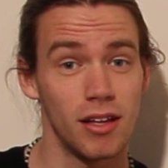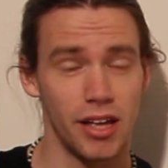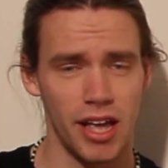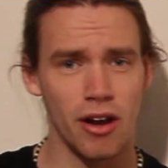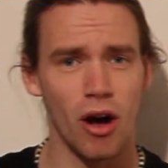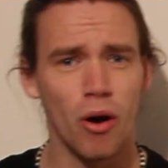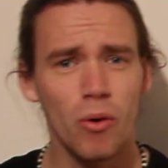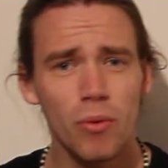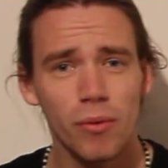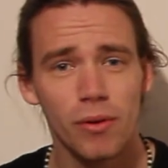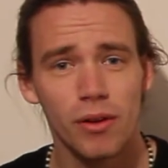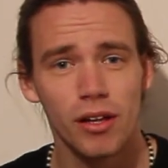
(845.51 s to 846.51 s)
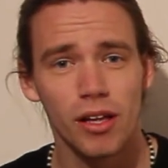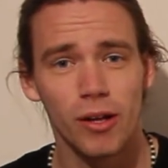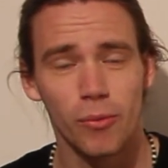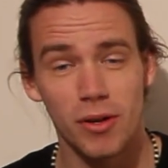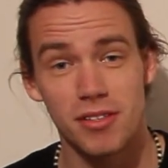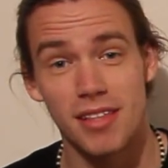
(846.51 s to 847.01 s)
And oh,
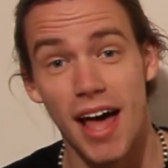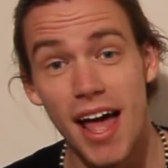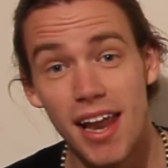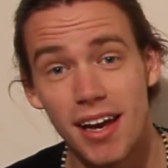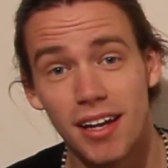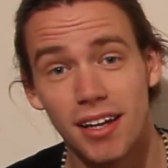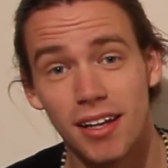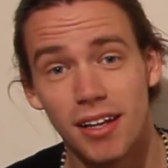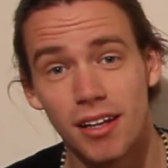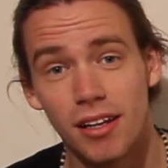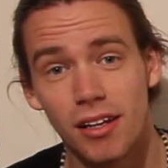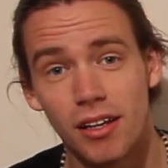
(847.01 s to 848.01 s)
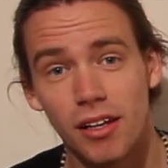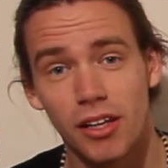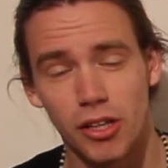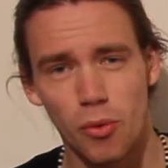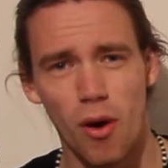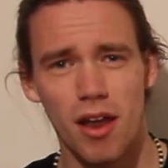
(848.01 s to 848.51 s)
what's that?
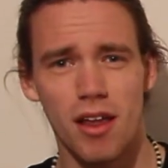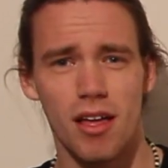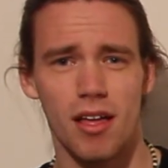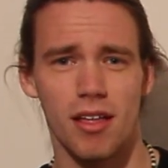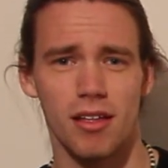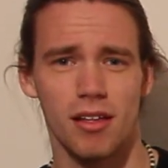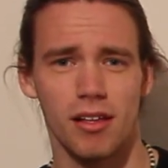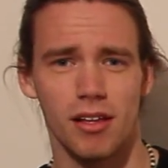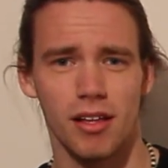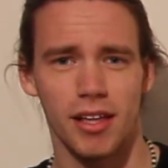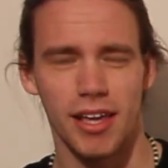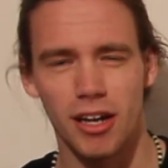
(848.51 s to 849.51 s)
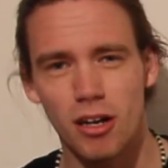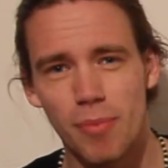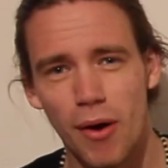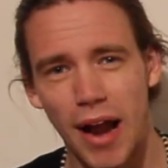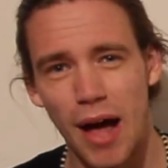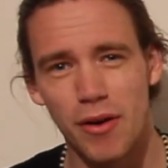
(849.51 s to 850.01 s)
You want to hear
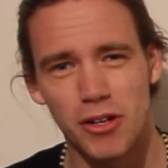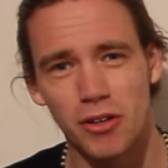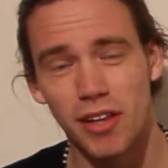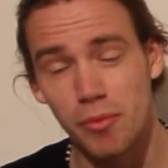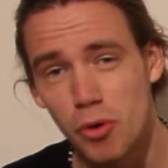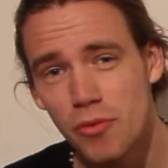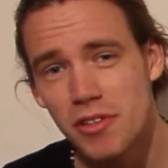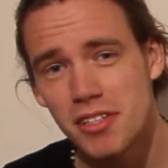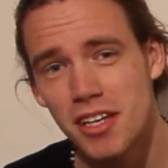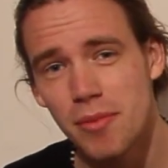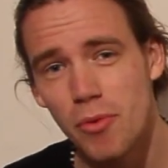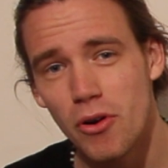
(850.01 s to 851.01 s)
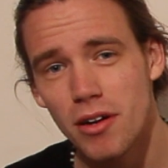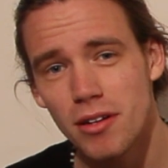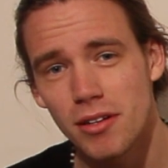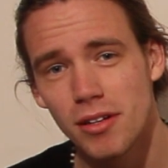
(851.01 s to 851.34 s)
about how I don't like movies anymore?